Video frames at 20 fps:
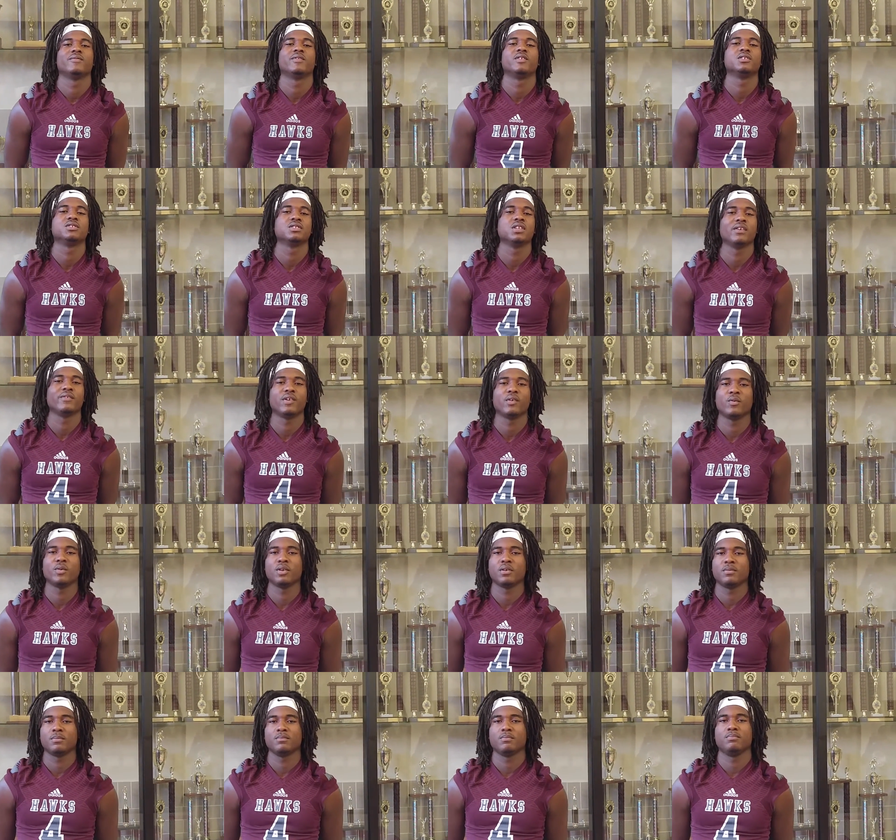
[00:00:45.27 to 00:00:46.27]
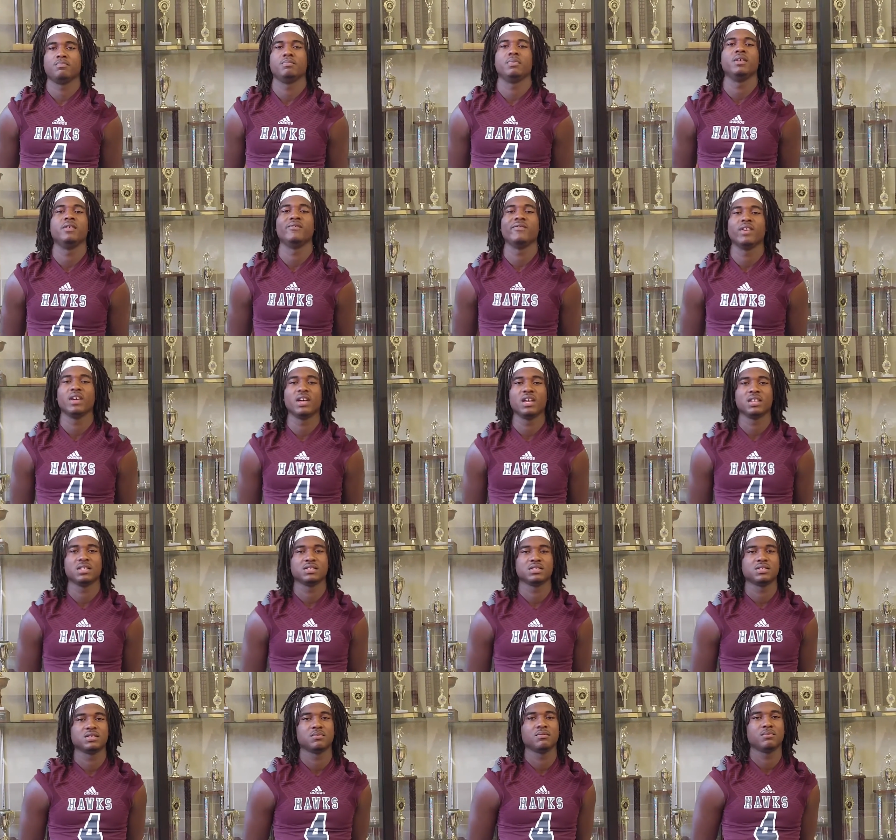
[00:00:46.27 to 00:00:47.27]
First off, I want to beat
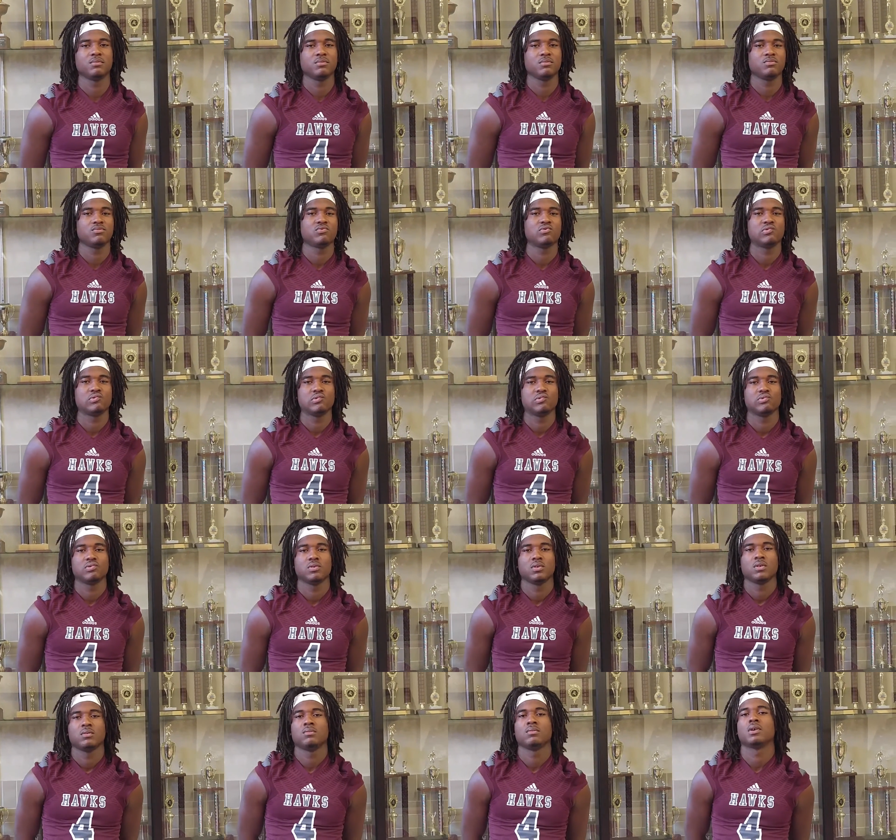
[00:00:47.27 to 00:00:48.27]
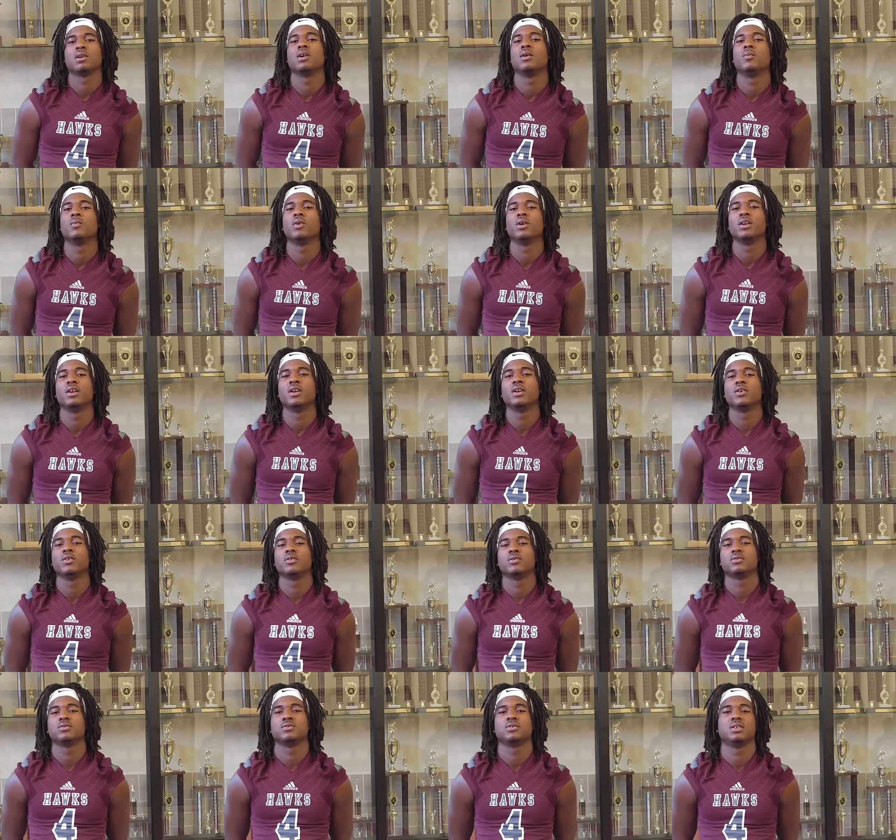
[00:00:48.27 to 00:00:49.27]
Vance, come 1-0,
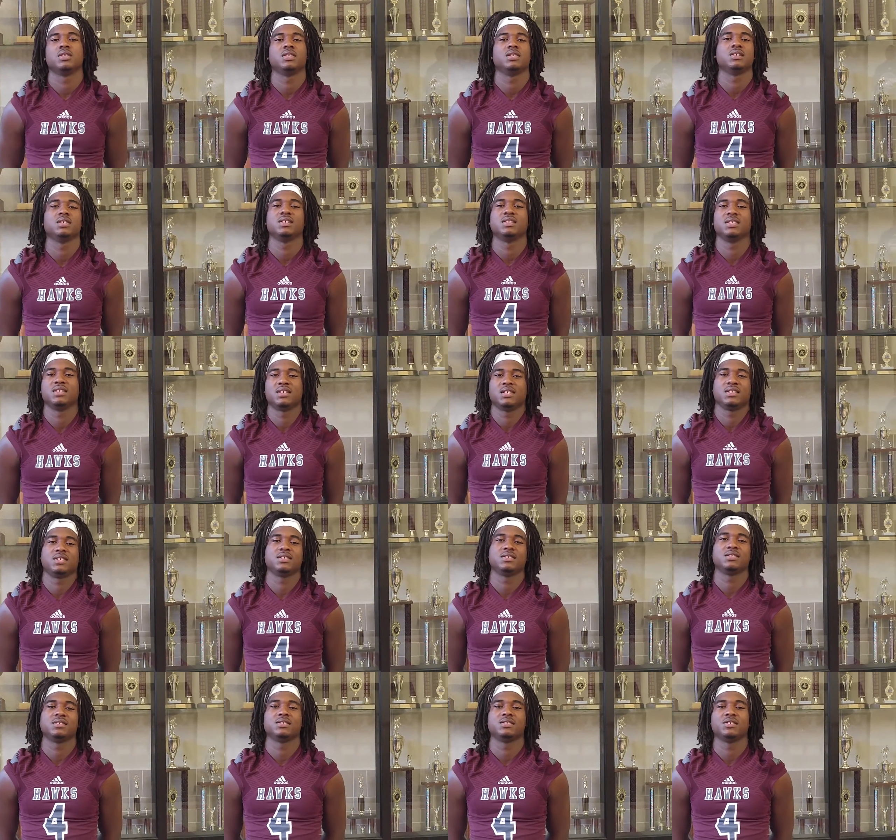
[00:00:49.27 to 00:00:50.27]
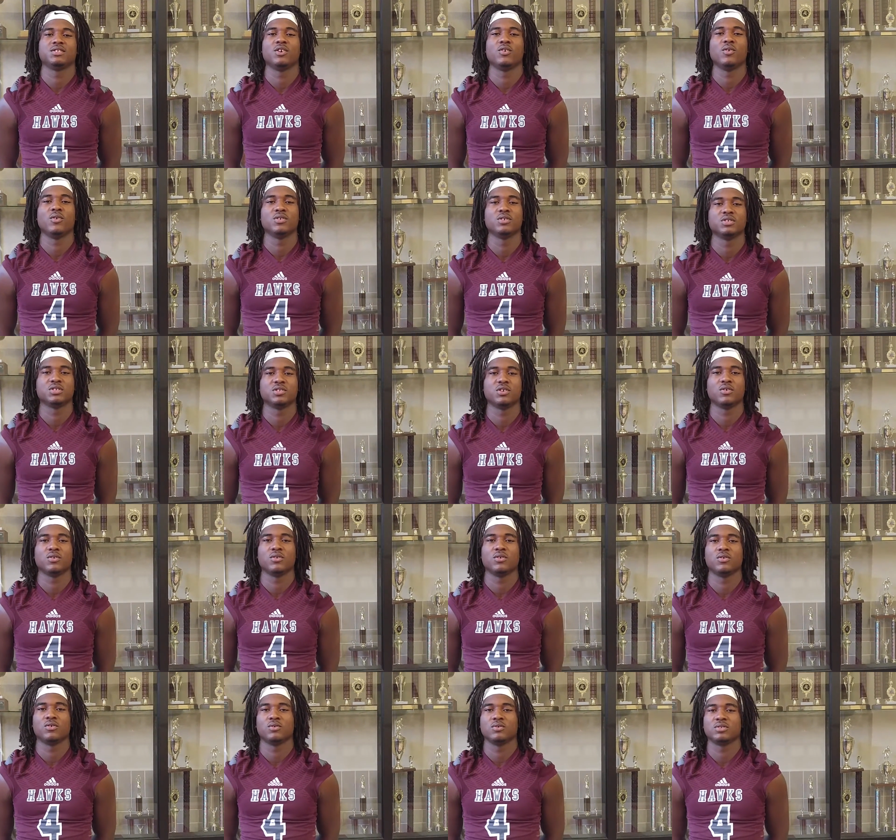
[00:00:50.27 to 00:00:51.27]
and so
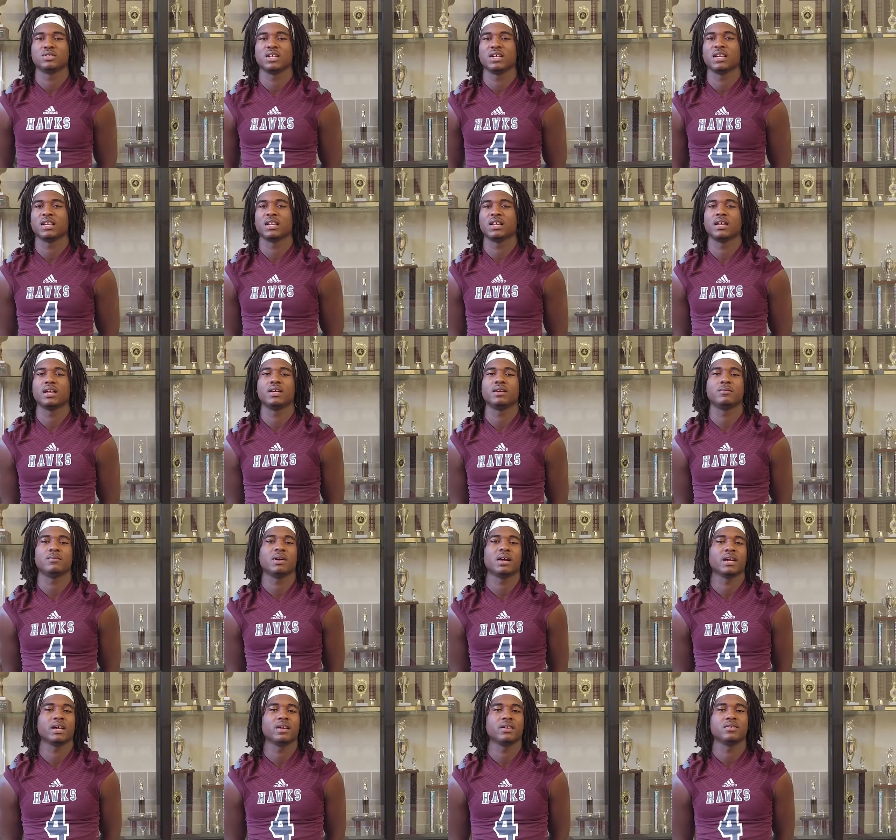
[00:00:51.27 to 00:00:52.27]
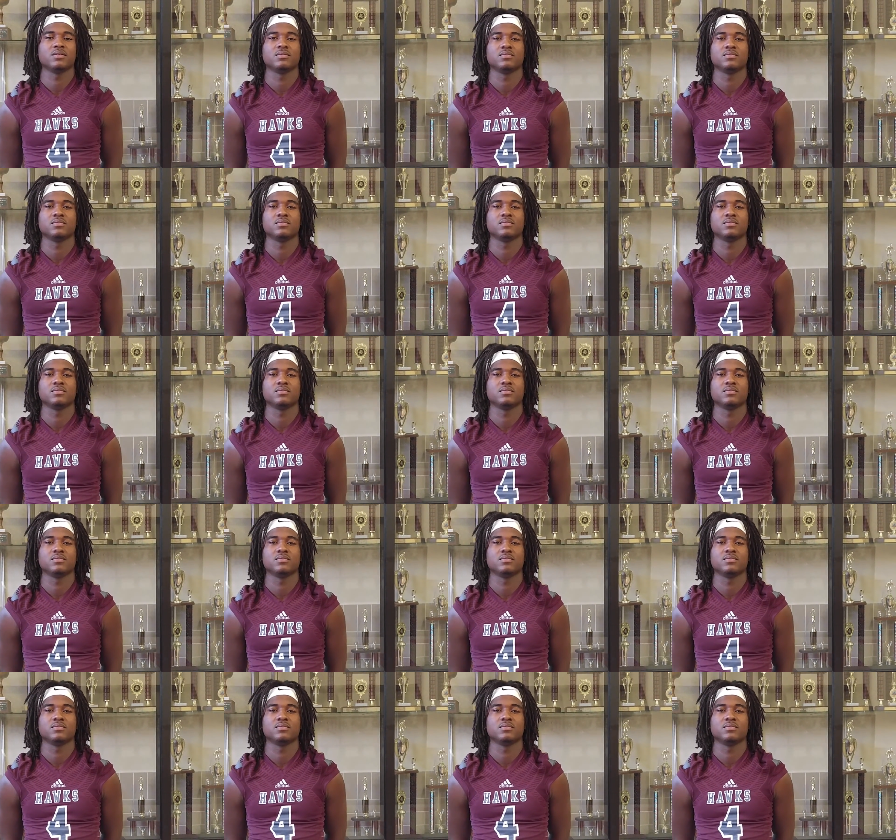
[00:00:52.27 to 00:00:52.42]
on, take it game by game.